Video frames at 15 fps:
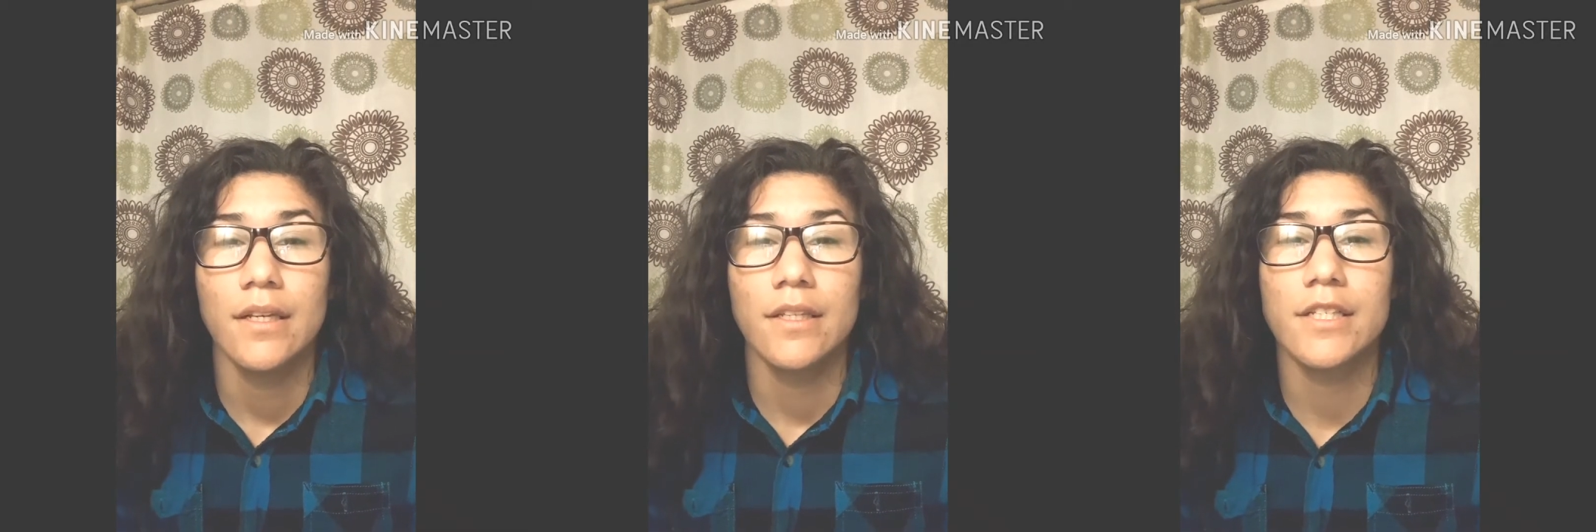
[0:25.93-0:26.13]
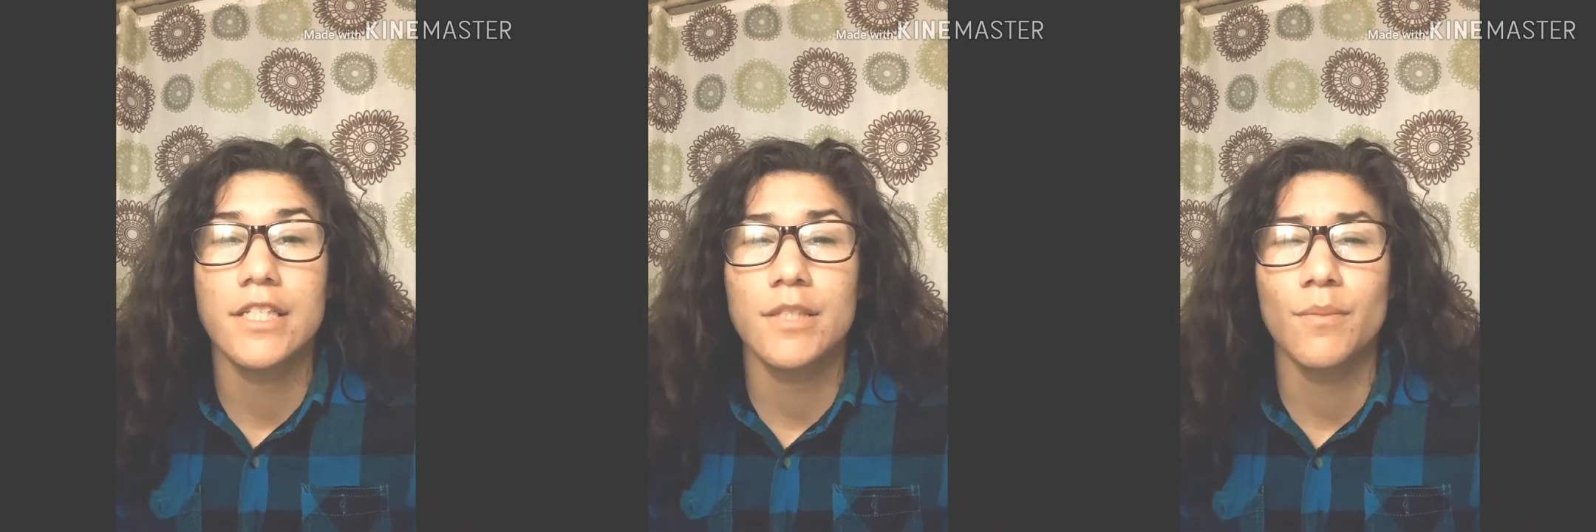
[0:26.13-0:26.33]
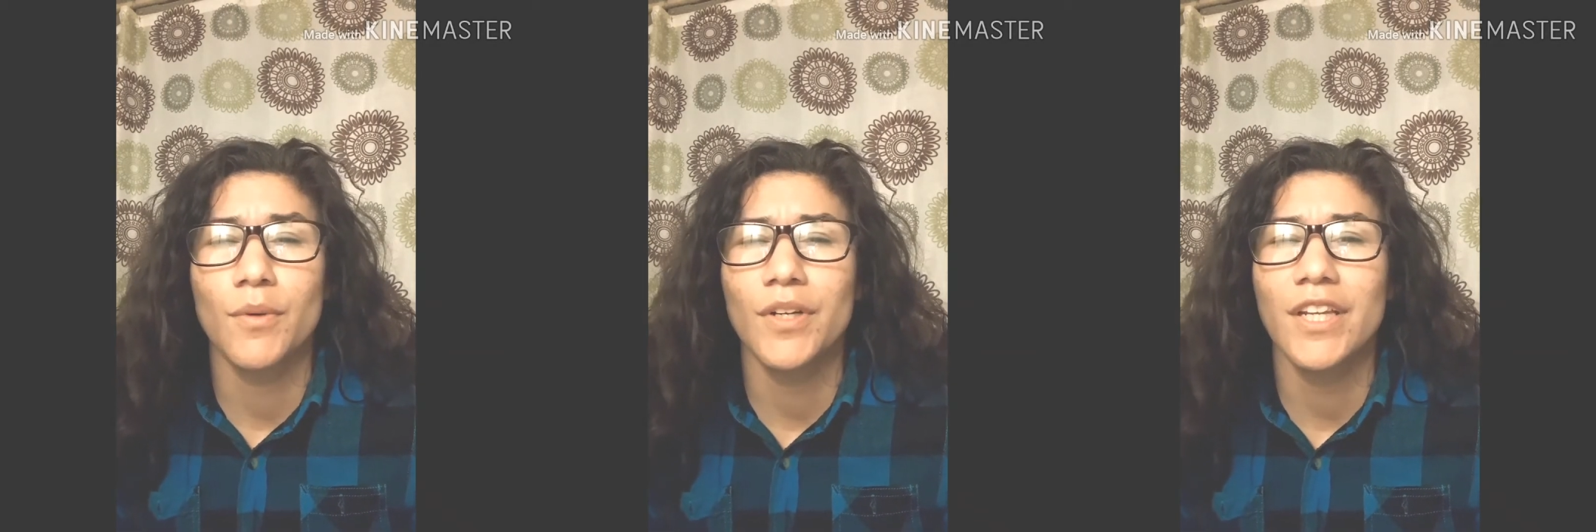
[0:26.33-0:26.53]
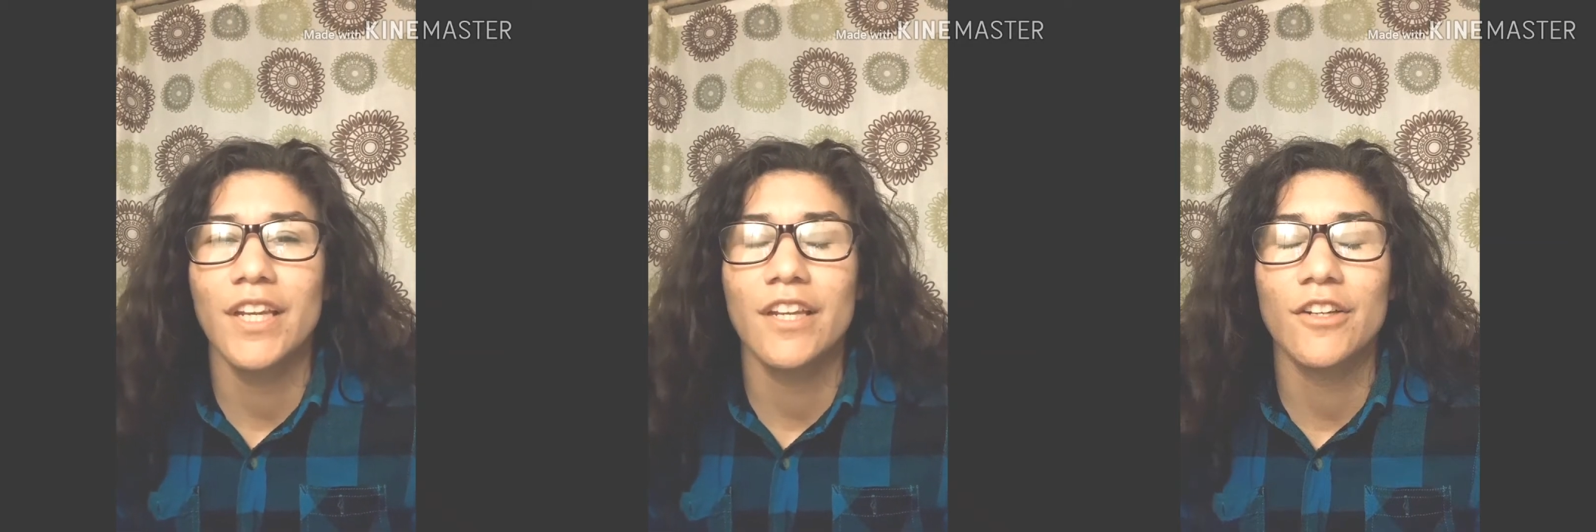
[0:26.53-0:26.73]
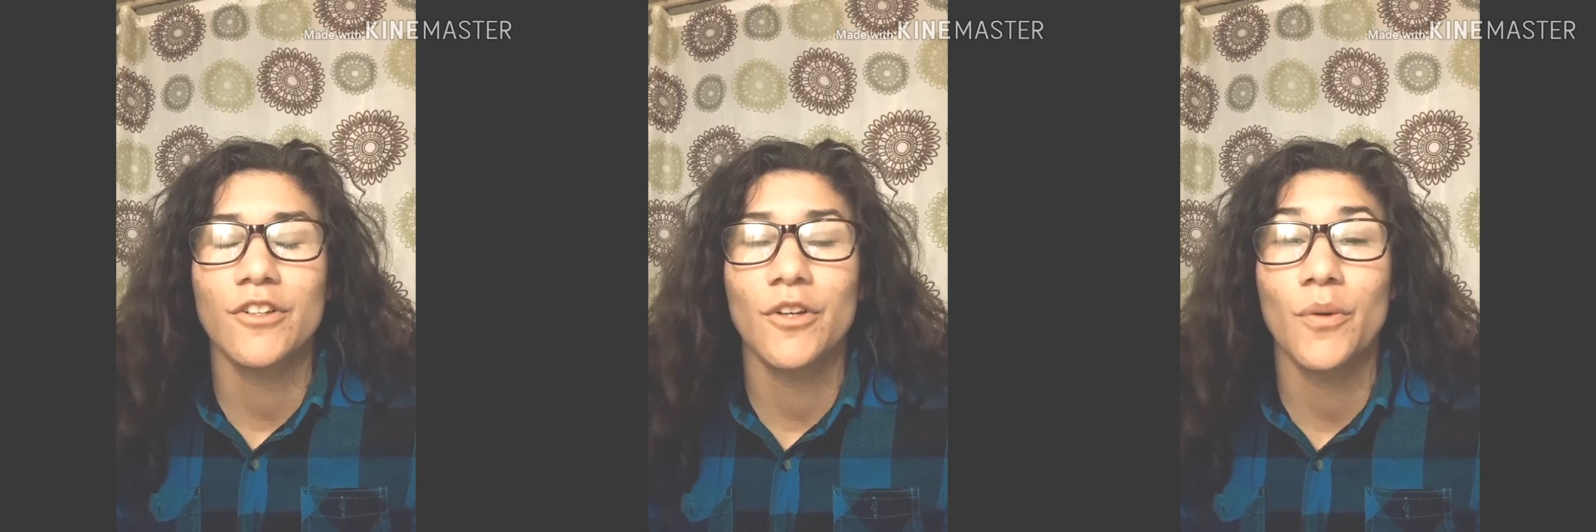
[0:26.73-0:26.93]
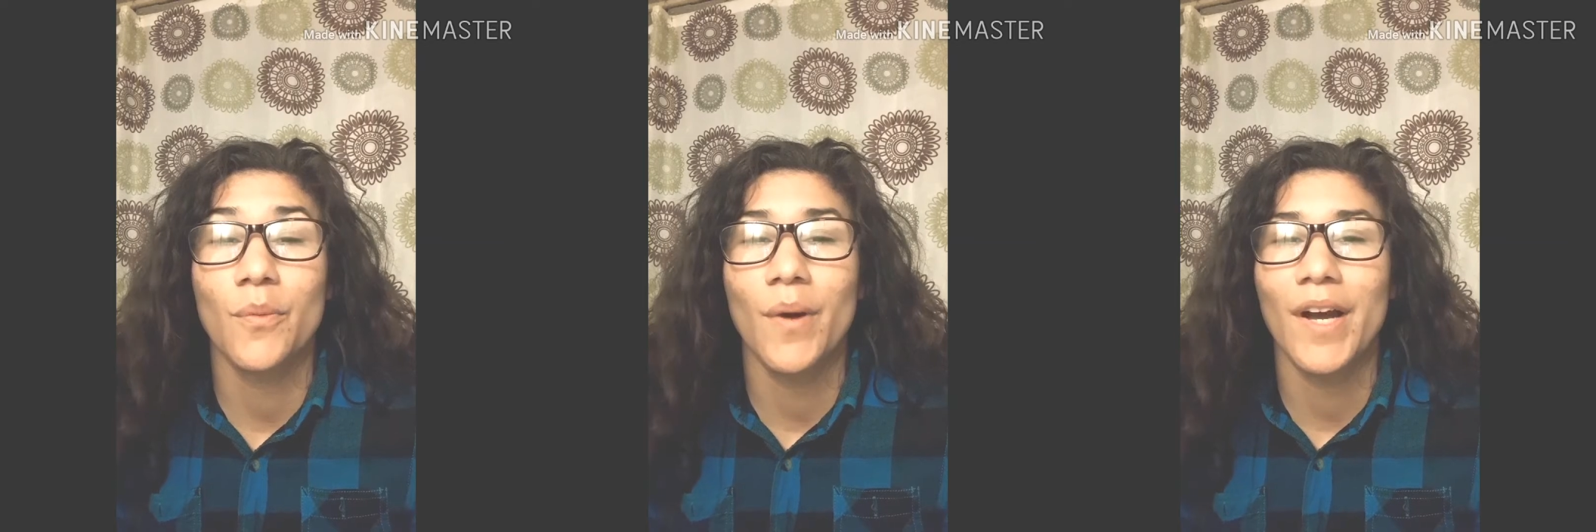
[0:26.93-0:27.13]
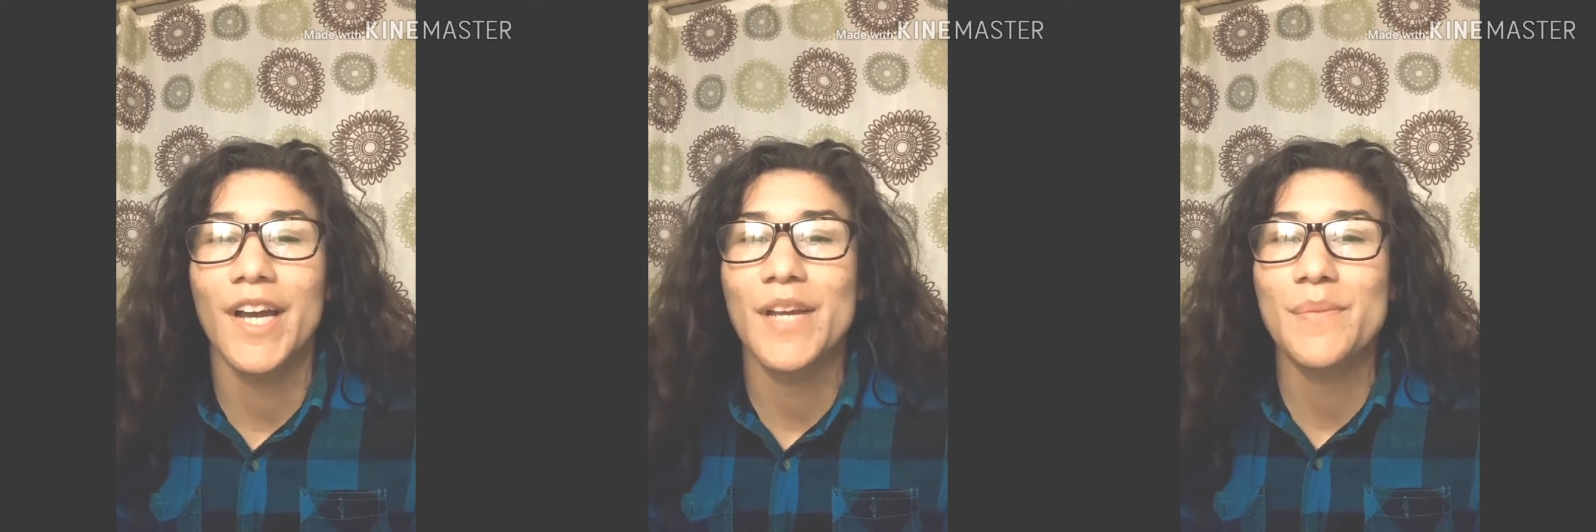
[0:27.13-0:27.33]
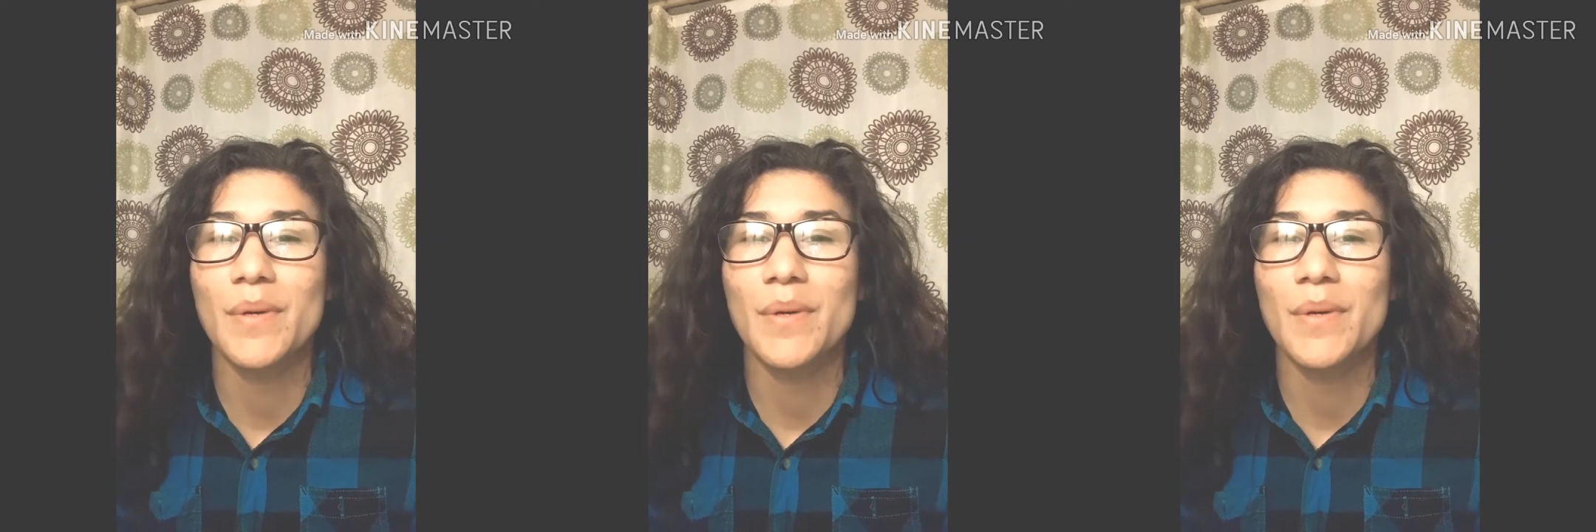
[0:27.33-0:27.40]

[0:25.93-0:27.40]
This morning, I don't know why,